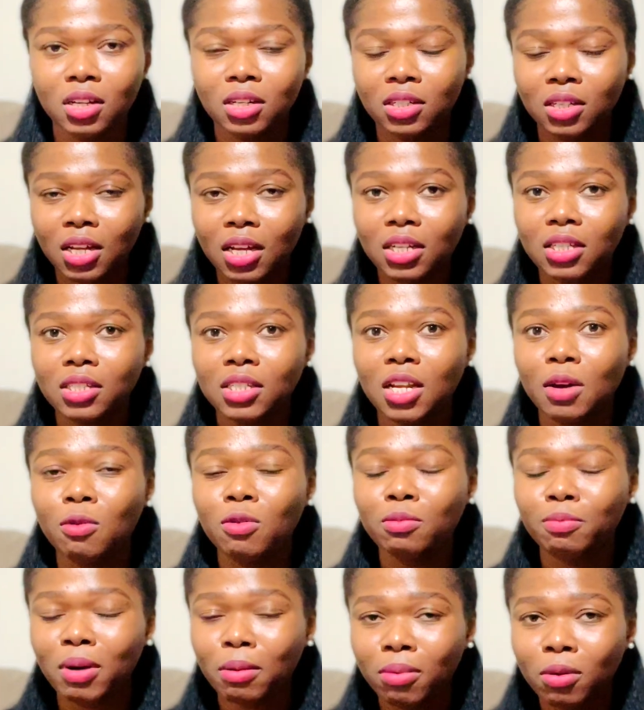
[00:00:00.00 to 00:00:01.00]
then they
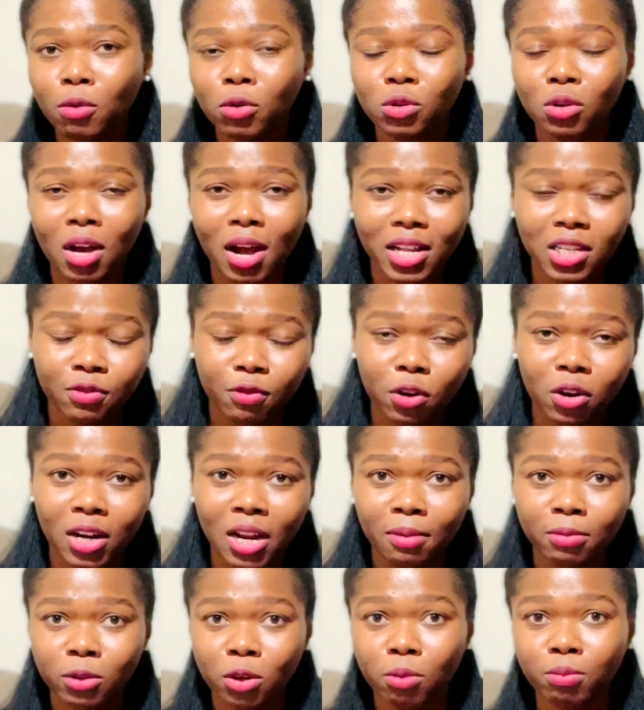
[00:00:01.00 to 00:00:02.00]
would probably want to ask for your
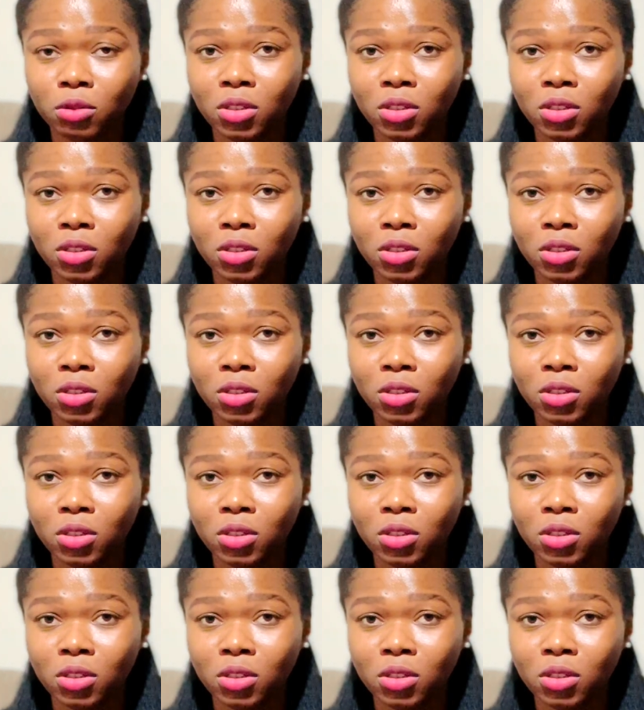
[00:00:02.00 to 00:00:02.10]
laptop.